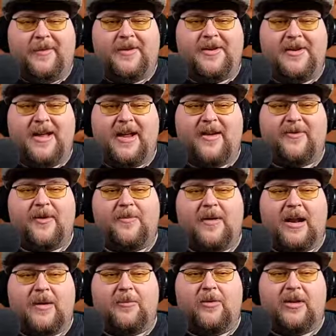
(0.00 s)
None of them
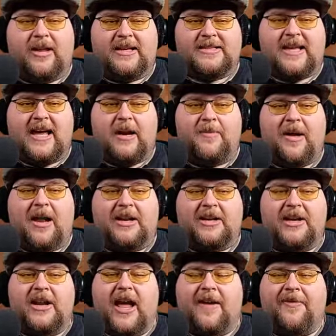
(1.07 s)
that I'm really excited about. I
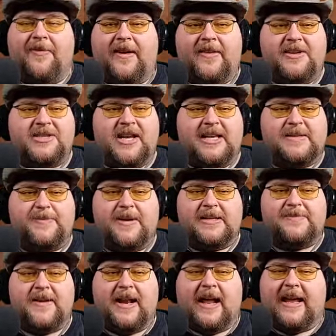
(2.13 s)
did not find the chase
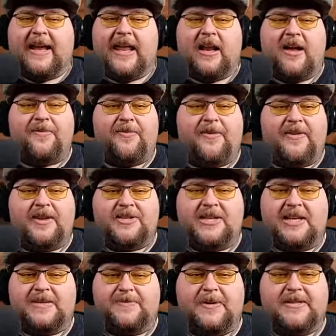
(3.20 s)
piece. Man, I cannot find the
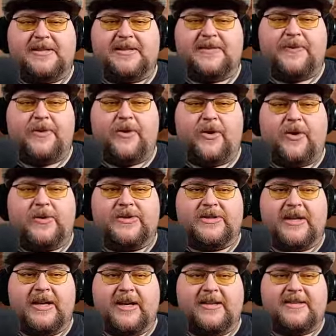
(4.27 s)
chase pieces for those,
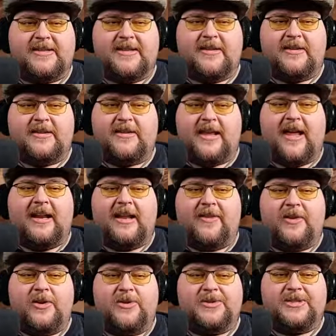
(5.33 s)
any of
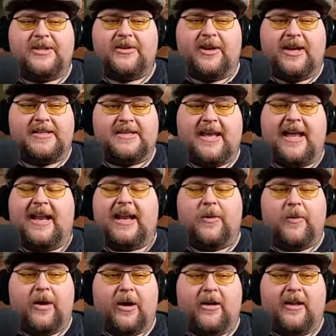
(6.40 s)
the new series anywhere.